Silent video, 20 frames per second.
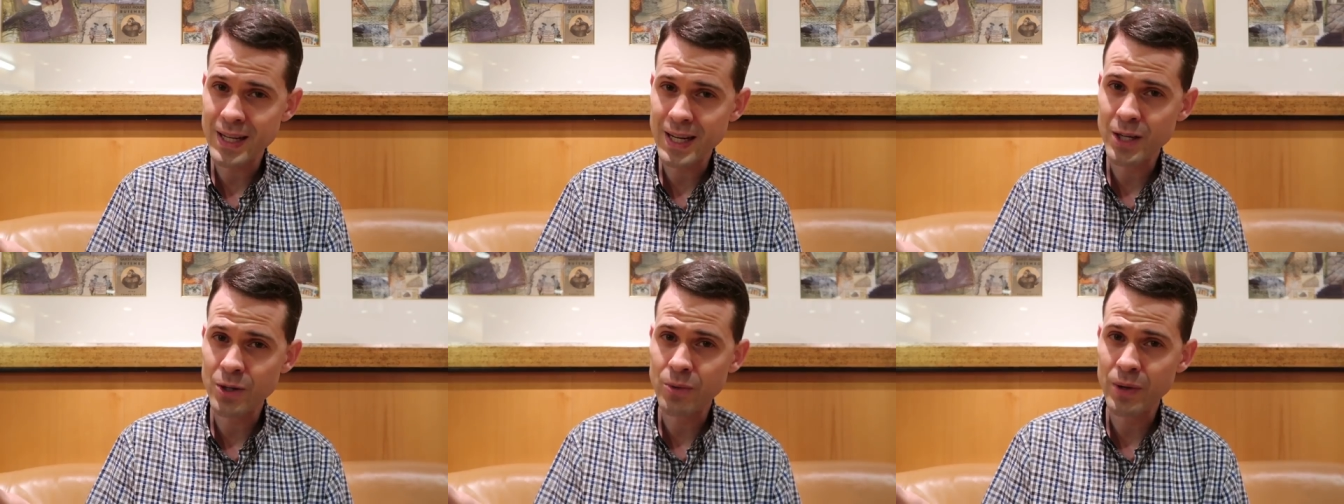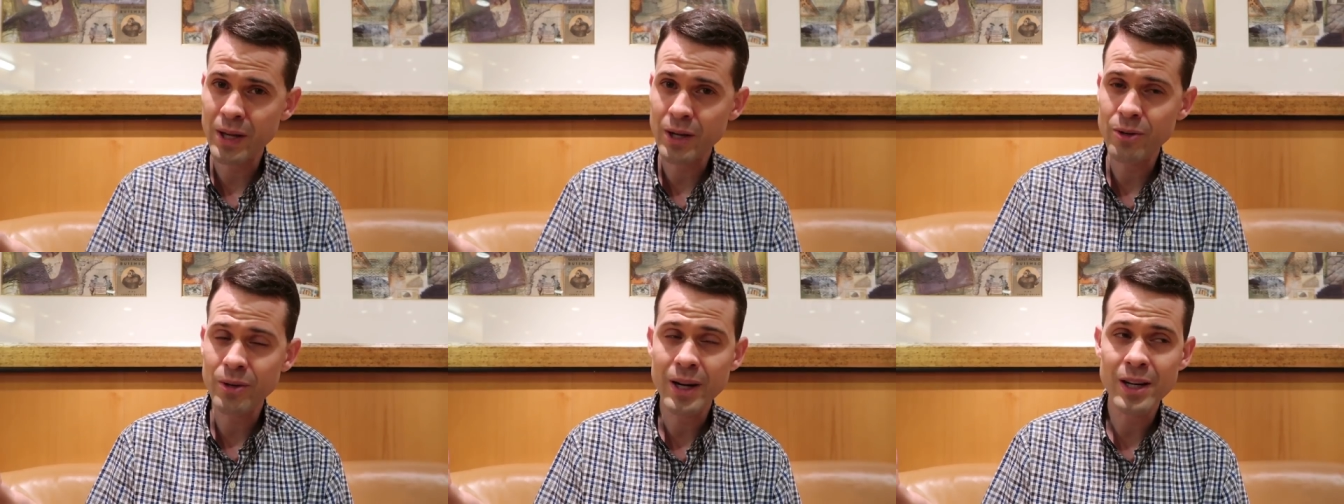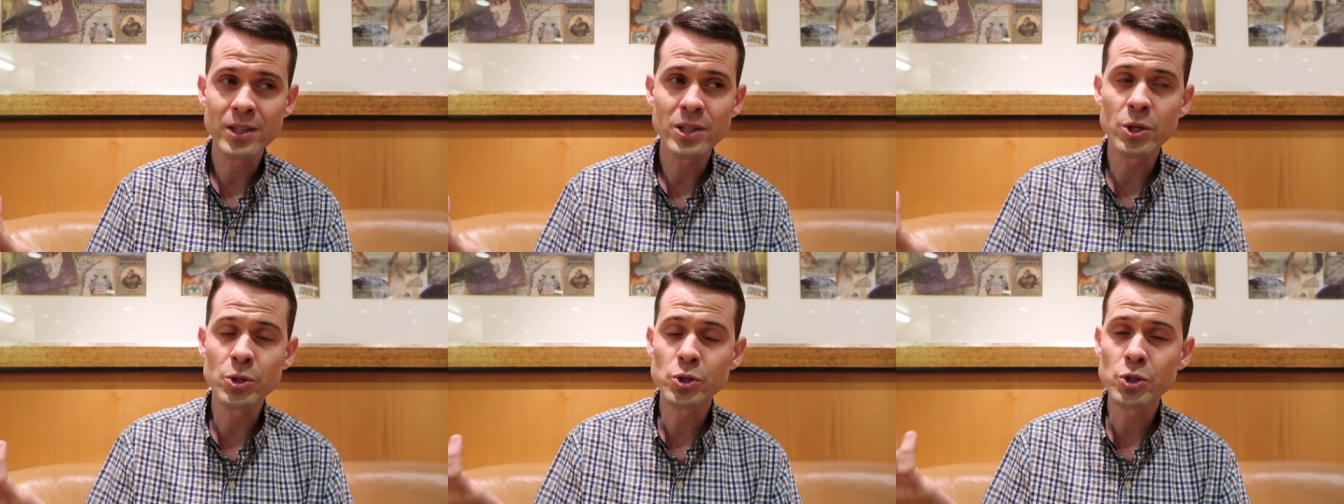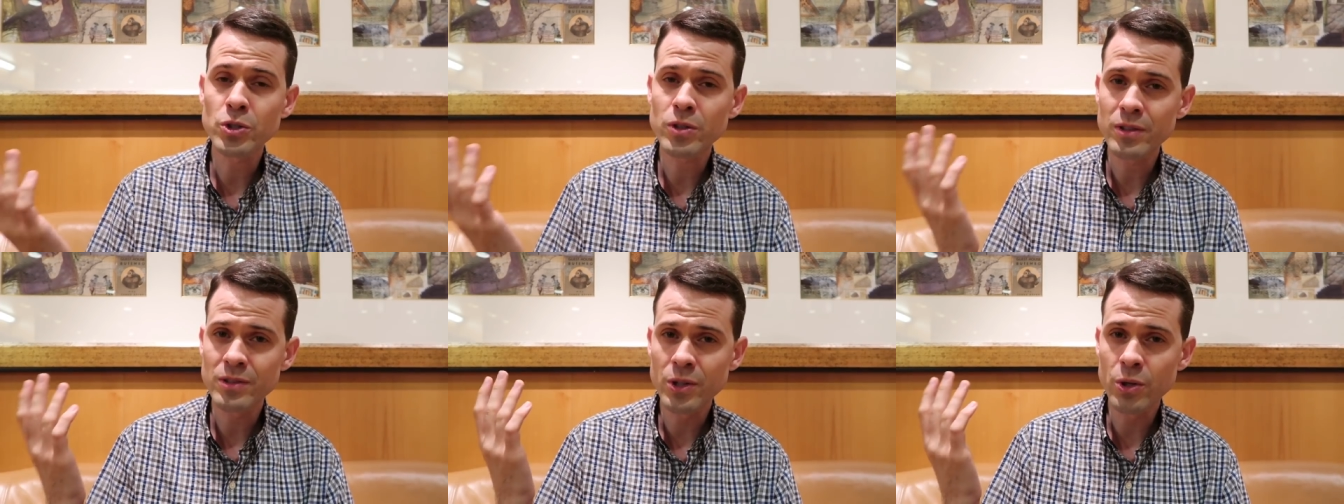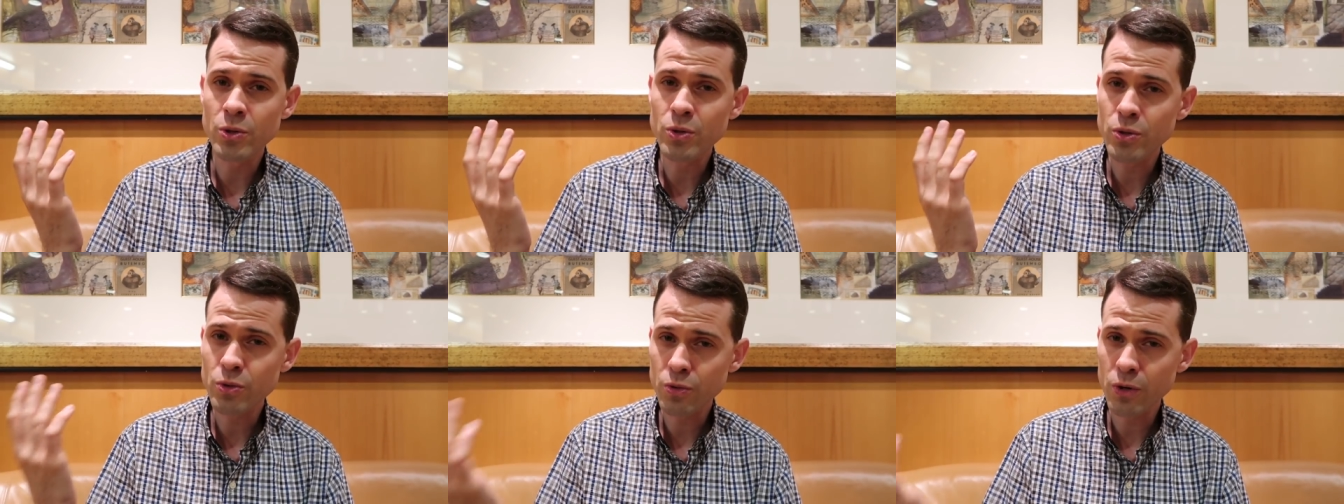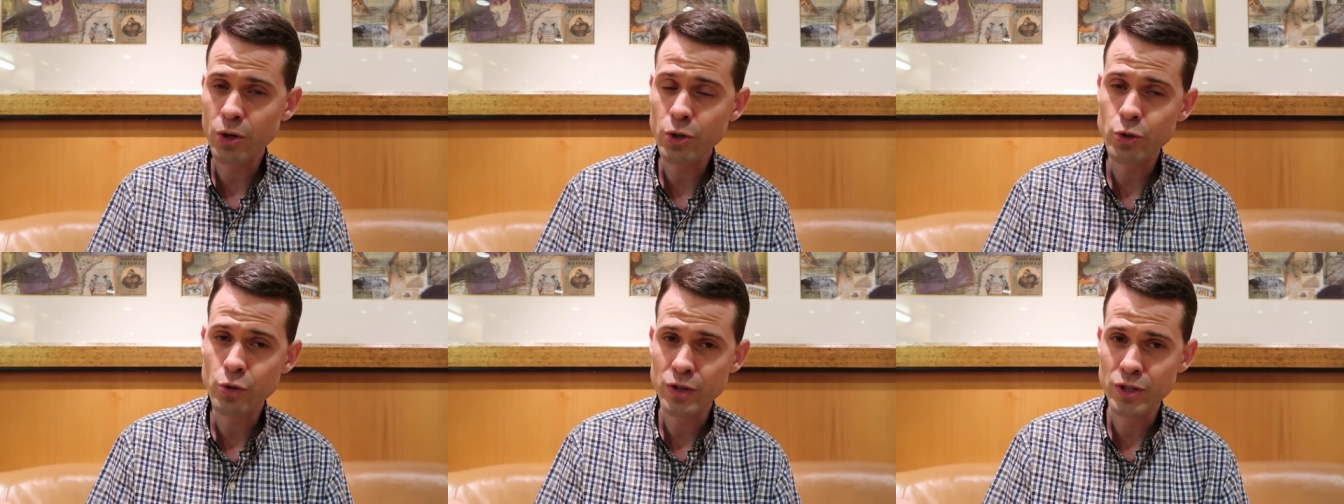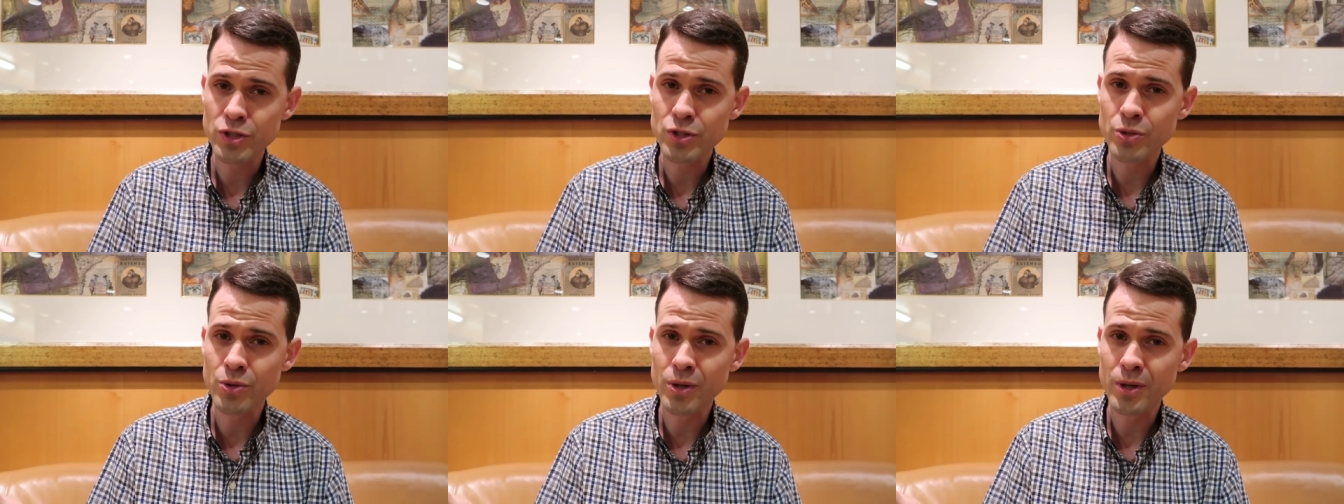decorator at a lo local
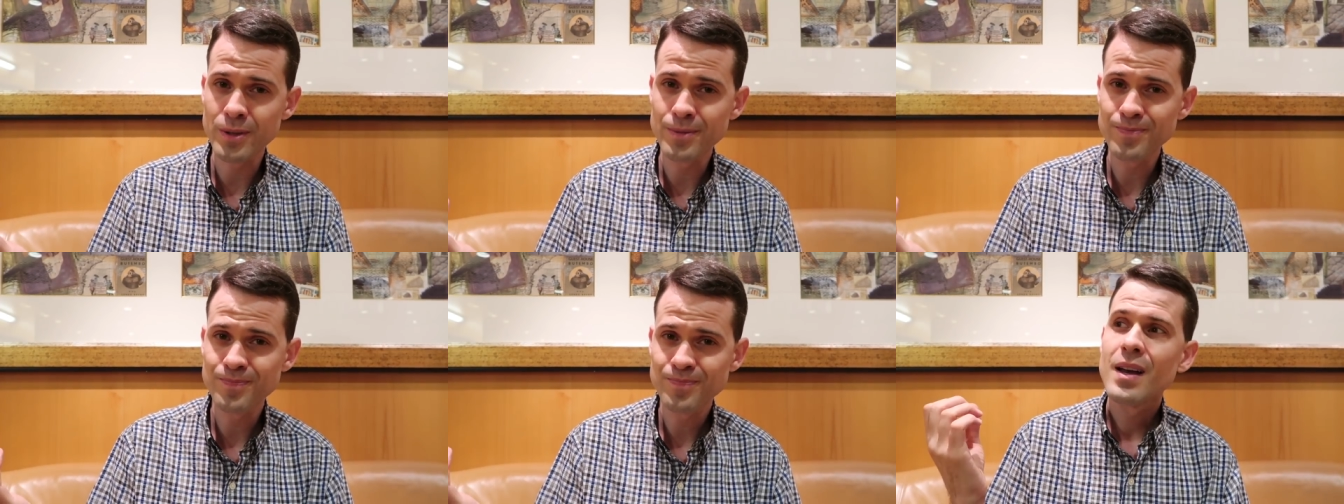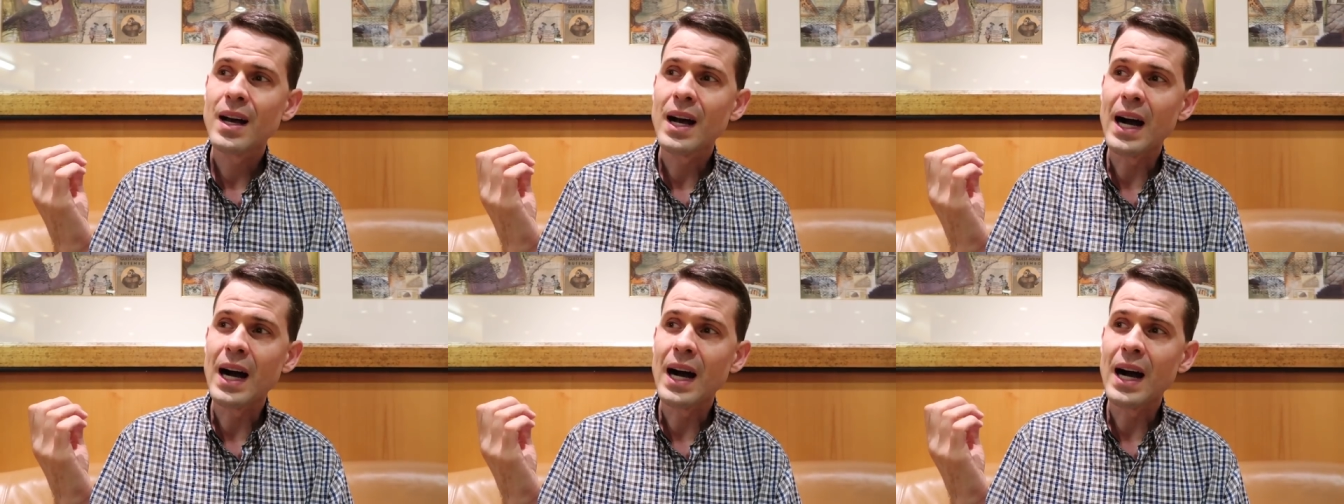grocery store.